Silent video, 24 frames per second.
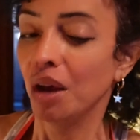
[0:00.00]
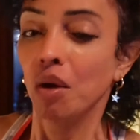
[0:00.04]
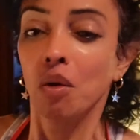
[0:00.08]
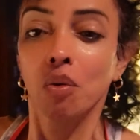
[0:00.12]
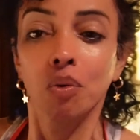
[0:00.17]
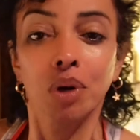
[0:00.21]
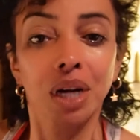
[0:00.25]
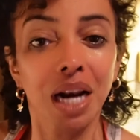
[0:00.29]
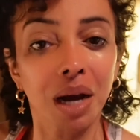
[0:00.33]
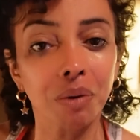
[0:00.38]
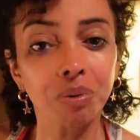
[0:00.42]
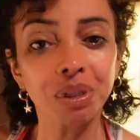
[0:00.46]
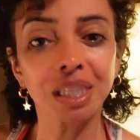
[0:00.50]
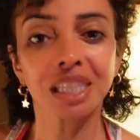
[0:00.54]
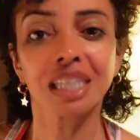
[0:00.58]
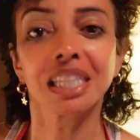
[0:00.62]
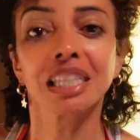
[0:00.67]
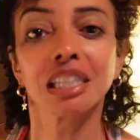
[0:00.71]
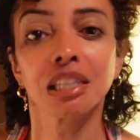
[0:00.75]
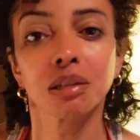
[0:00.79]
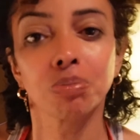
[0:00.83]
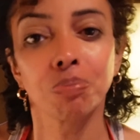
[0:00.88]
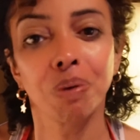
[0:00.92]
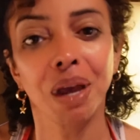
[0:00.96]
When I was in
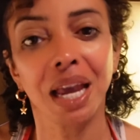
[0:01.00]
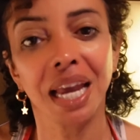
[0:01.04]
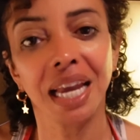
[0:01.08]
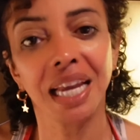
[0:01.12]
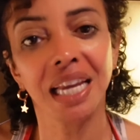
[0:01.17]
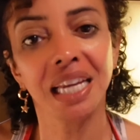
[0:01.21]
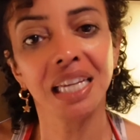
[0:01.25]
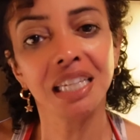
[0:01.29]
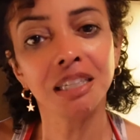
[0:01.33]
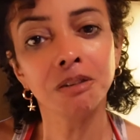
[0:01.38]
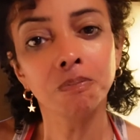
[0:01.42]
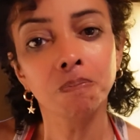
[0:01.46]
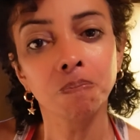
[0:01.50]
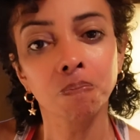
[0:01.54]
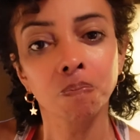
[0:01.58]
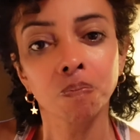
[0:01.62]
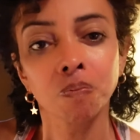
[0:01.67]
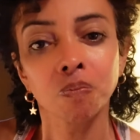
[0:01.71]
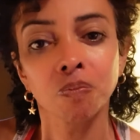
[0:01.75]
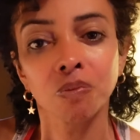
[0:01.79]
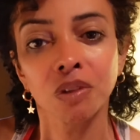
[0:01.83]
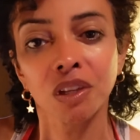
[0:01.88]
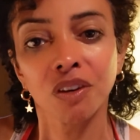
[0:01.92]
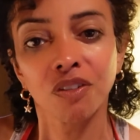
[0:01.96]
Spain
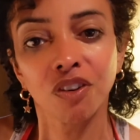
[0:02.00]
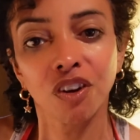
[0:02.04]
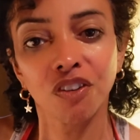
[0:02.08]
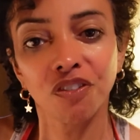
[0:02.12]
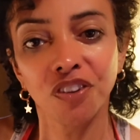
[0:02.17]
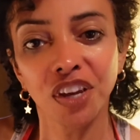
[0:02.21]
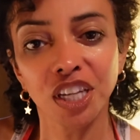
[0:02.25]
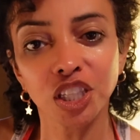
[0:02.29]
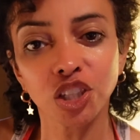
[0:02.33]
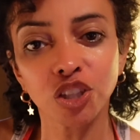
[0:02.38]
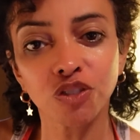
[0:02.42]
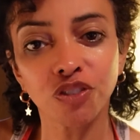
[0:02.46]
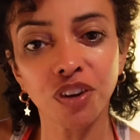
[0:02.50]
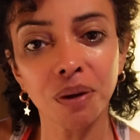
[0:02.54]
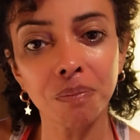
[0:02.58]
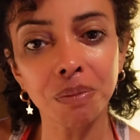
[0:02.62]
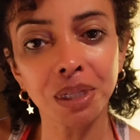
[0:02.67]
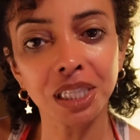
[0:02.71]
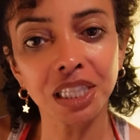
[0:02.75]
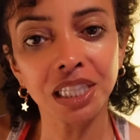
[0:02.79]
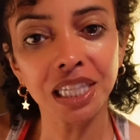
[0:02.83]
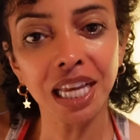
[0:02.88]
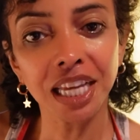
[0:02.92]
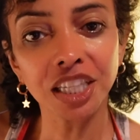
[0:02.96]
for facial
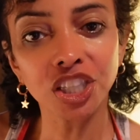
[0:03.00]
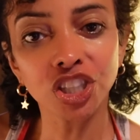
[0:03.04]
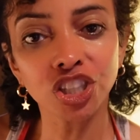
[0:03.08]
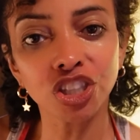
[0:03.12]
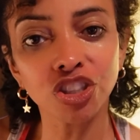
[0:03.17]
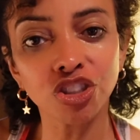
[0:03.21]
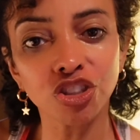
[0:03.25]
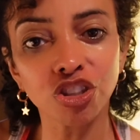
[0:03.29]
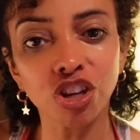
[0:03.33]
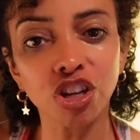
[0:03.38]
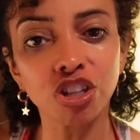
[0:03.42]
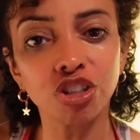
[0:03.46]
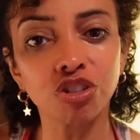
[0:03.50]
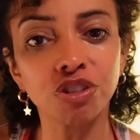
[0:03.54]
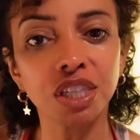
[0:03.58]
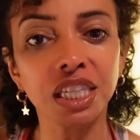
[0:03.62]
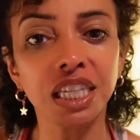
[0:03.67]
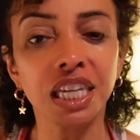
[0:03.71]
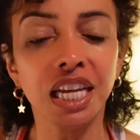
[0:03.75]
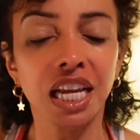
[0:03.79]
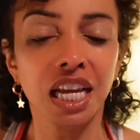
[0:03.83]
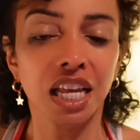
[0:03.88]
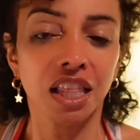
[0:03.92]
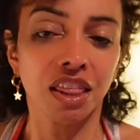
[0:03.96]
feminization surgery,
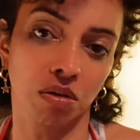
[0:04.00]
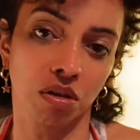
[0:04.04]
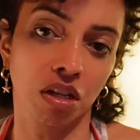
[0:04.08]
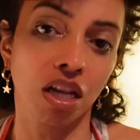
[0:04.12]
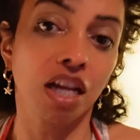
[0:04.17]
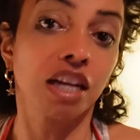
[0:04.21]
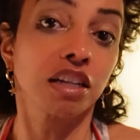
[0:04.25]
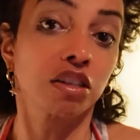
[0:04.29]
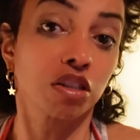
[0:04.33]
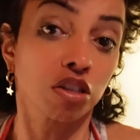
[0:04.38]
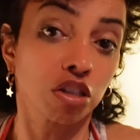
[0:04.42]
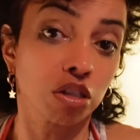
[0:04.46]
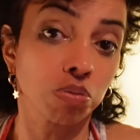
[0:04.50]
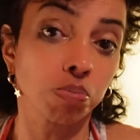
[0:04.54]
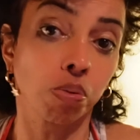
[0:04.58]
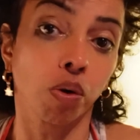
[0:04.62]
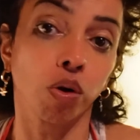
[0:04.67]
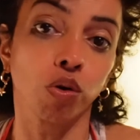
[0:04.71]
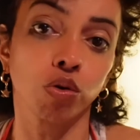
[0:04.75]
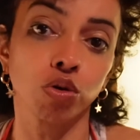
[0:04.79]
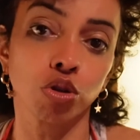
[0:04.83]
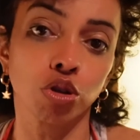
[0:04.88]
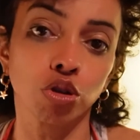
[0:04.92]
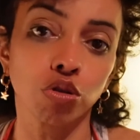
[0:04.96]
their
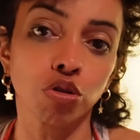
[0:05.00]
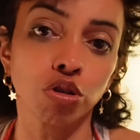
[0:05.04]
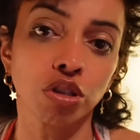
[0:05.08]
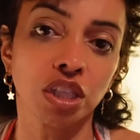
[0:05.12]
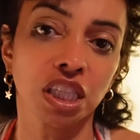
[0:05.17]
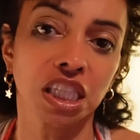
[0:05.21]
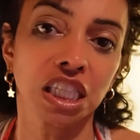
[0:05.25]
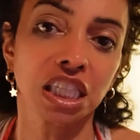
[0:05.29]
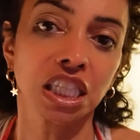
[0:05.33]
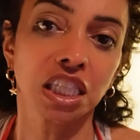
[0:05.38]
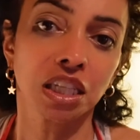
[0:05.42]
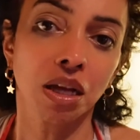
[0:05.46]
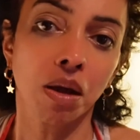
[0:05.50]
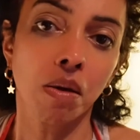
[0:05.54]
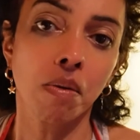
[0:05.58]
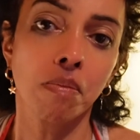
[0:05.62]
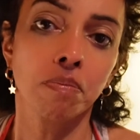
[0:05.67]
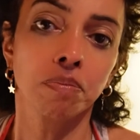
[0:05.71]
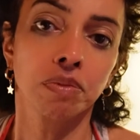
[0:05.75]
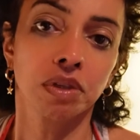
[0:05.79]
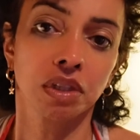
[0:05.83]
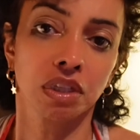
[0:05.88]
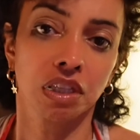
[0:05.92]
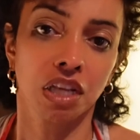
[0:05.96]
disposal
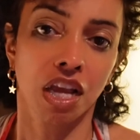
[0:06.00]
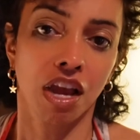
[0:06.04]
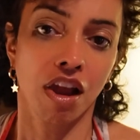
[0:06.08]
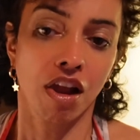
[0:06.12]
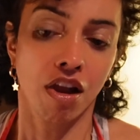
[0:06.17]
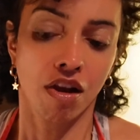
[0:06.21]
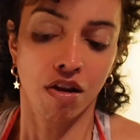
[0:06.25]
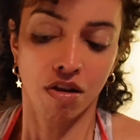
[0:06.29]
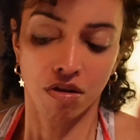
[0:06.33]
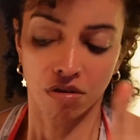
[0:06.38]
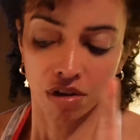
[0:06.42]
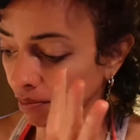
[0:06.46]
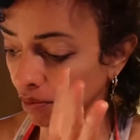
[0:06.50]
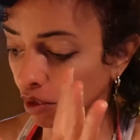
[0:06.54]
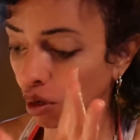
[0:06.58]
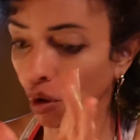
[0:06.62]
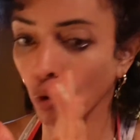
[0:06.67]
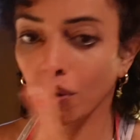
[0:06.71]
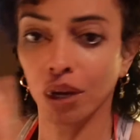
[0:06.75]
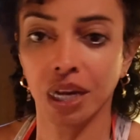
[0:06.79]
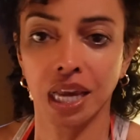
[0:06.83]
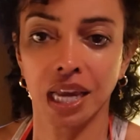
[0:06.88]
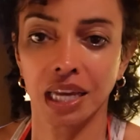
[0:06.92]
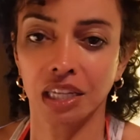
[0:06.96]
systems, their
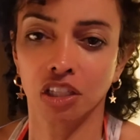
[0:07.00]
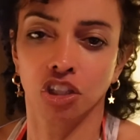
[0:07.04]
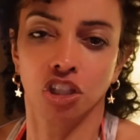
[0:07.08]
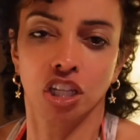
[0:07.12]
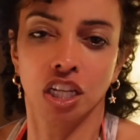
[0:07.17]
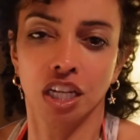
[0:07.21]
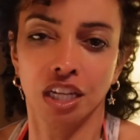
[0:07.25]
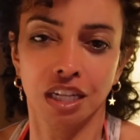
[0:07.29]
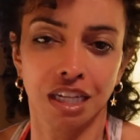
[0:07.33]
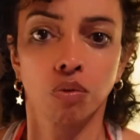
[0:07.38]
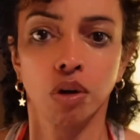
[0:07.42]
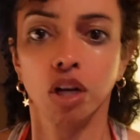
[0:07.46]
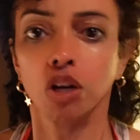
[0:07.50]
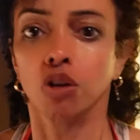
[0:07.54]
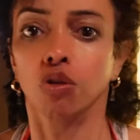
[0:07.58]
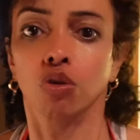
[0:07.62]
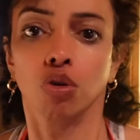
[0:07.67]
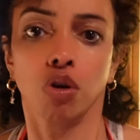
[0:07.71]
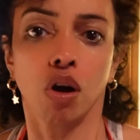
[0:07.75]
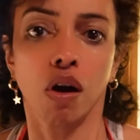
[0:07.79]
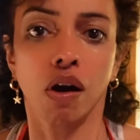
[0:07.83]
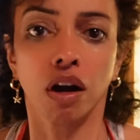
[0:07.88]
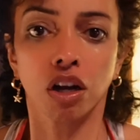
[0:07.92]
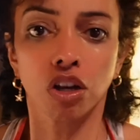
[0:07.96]
location where you
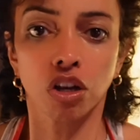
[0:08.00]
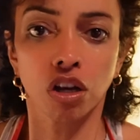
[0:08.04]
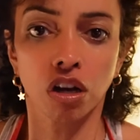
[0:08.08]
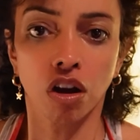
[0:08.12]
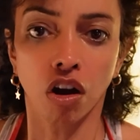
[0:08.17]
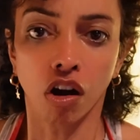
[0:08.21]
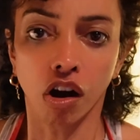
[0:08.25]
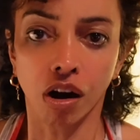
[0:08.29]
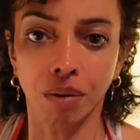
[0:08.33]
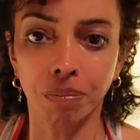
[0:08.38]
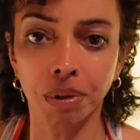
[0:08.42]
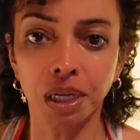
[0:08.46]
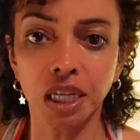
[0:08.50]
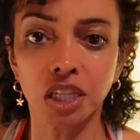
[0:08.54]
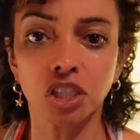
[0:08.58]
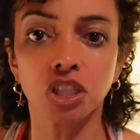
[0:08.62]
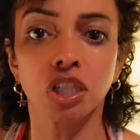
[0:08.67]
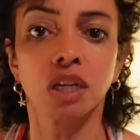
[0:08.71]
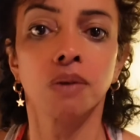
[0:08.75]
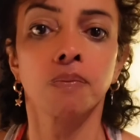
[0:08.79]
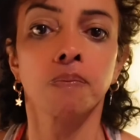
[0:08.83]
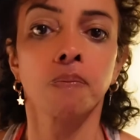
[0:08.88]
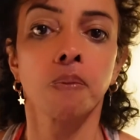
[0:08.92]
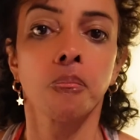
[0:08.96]
throw out your garbage,
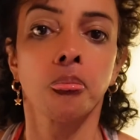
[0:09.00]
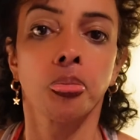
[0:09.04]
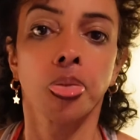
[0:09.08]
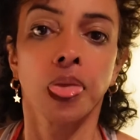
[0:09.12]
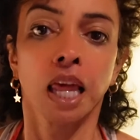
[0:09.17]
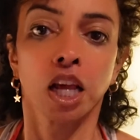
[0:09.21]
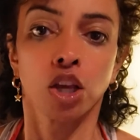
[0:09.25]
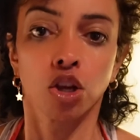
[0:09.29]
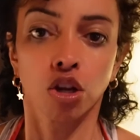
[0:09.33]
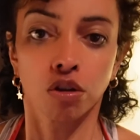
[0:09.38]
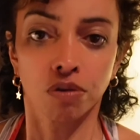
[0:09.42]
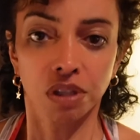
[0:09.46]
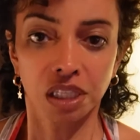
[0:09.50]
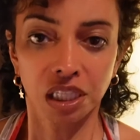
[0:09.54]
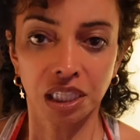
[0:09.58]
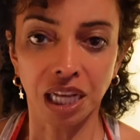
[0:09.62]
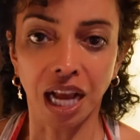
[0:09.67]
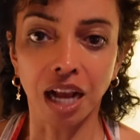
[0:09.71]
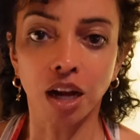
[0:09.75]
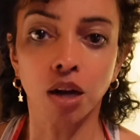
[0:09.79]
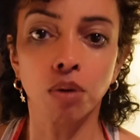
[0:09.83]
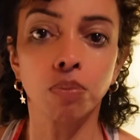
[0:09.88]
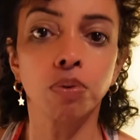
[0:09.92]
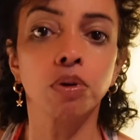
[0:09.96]
your
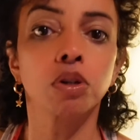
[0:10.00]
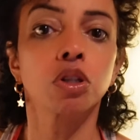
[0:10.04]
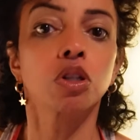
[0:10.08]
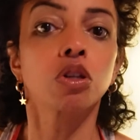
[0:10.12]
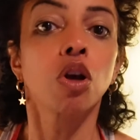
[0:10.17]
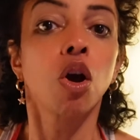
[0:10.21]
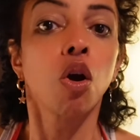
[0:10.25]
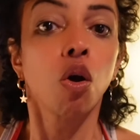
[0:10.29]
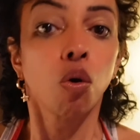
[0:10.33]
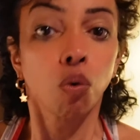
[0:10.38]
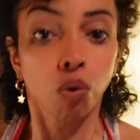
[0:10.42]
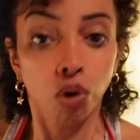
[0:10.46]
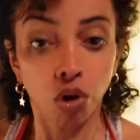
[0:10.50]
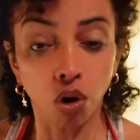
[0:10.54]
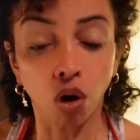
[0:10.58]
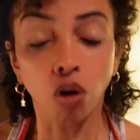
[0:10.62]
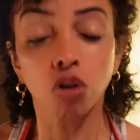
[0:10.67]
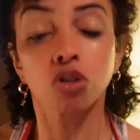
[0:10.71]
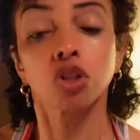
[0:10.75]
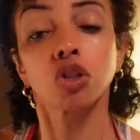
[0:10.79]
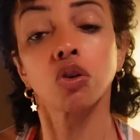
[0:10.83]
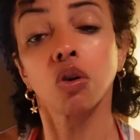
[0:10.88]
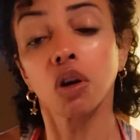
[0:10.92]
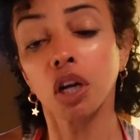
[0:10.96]
recyclables, would
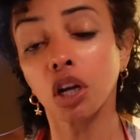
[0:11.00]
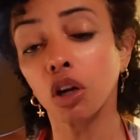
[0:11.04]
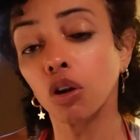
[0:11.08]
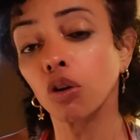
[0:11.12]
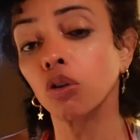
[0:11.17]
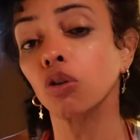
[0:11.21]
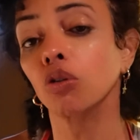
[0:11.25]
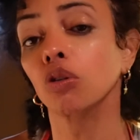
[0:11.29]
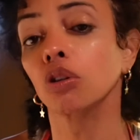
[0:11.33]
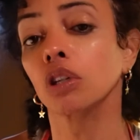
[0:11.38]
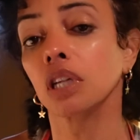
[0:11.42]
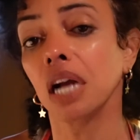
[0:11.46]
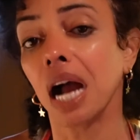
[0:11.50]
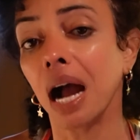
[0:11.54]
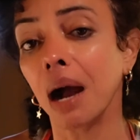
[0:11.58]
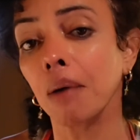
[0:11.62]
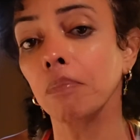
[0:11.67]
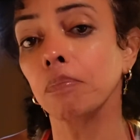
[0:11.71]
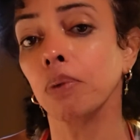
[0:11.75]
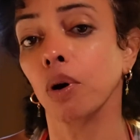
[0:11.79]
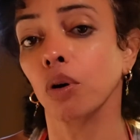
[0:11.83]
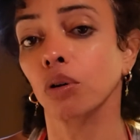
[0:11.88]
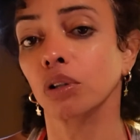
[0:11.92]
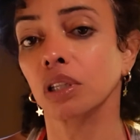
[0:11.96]
also include
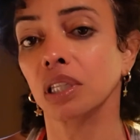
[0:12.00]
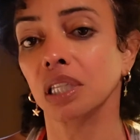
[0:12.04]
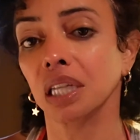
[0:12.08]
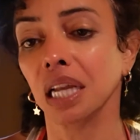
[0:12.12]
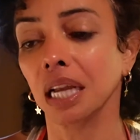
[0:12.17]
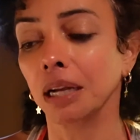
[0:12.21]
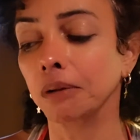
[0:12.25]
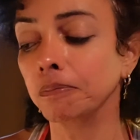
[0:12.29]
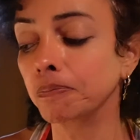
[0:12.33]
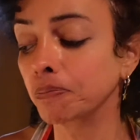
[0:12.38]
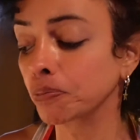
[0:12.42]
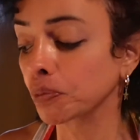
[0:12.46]
composting.